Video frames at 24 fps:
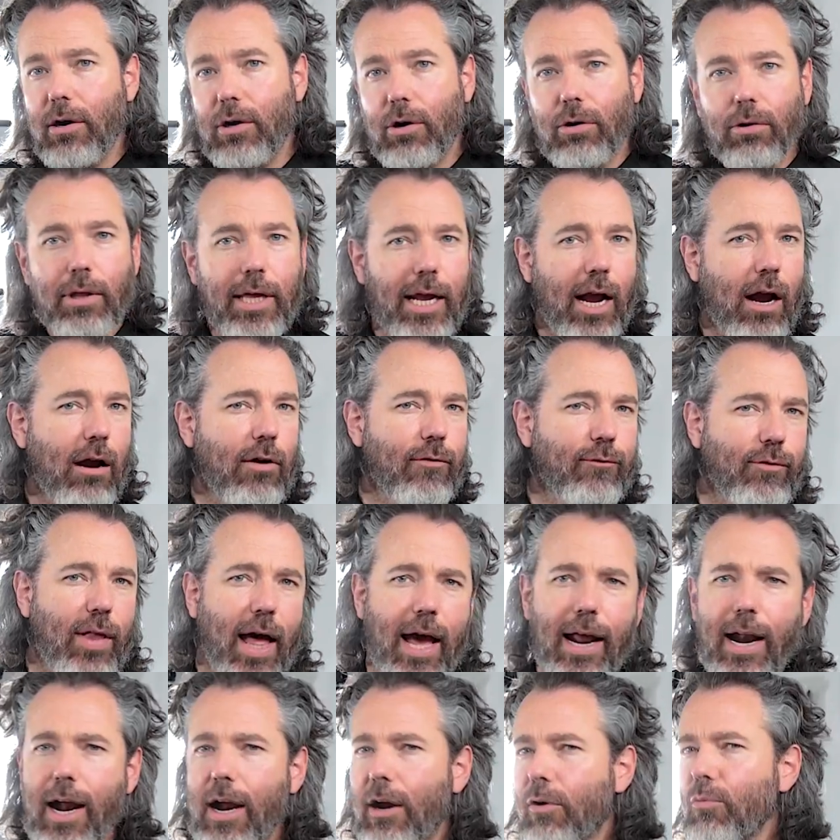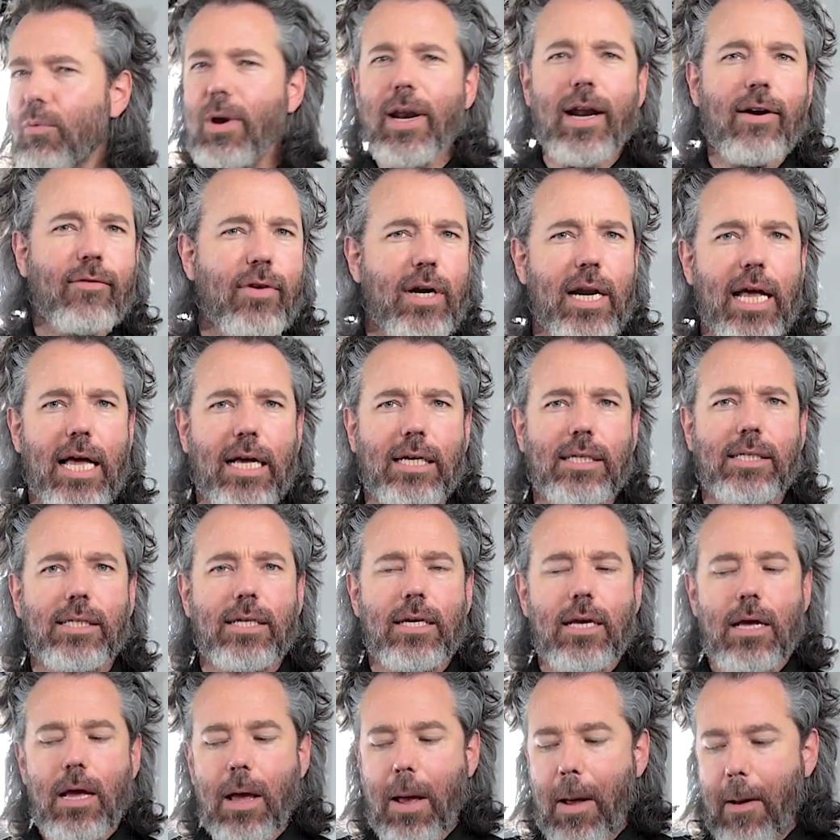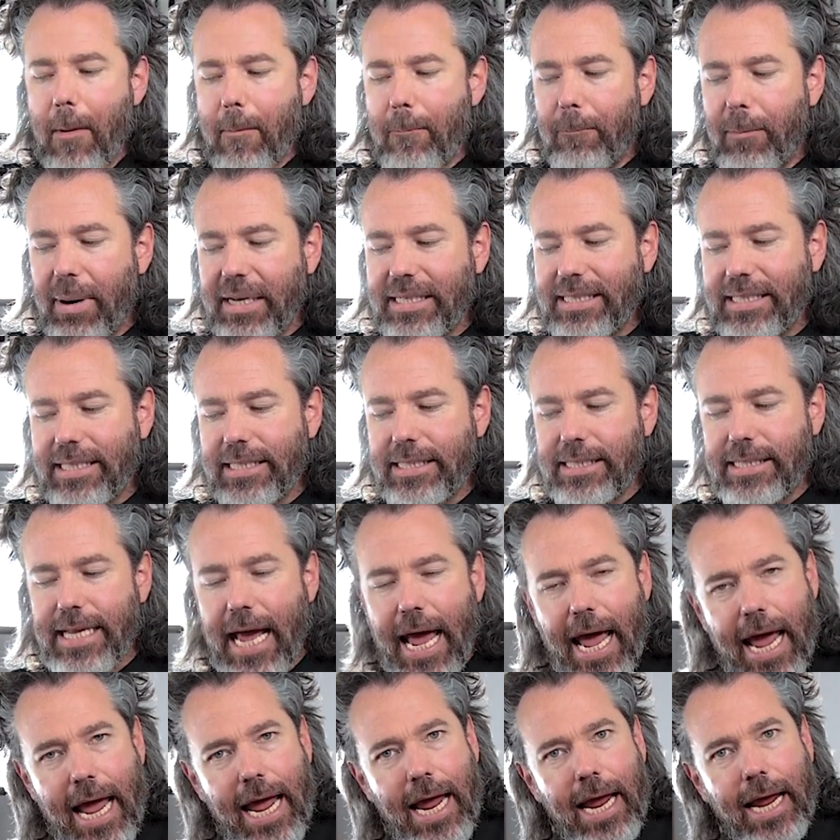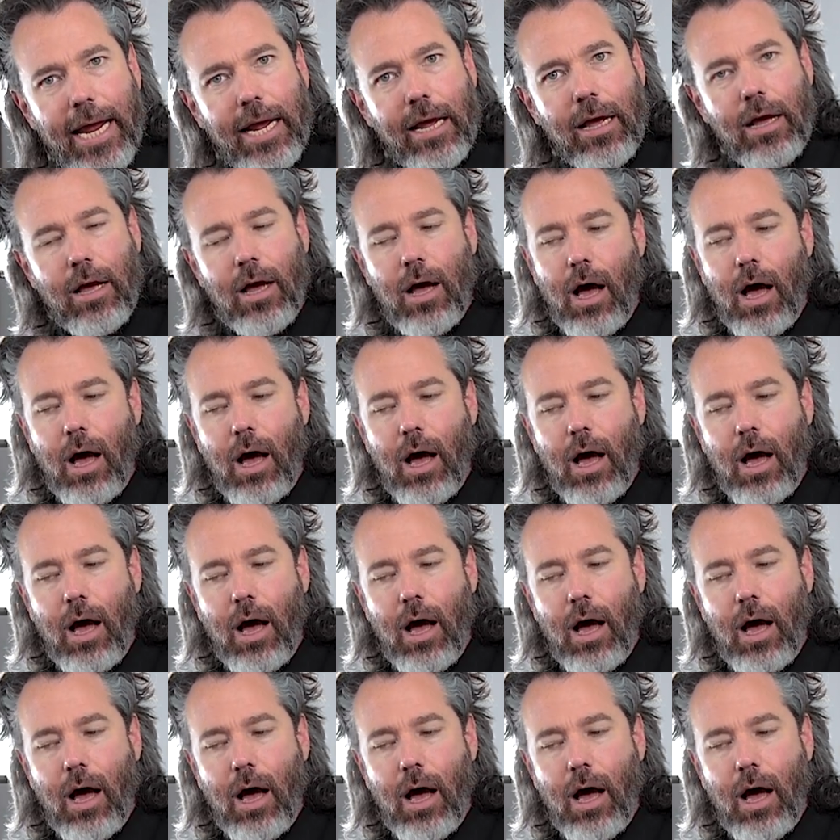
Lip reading: or curling iron, flat iron, whatever it is. But today,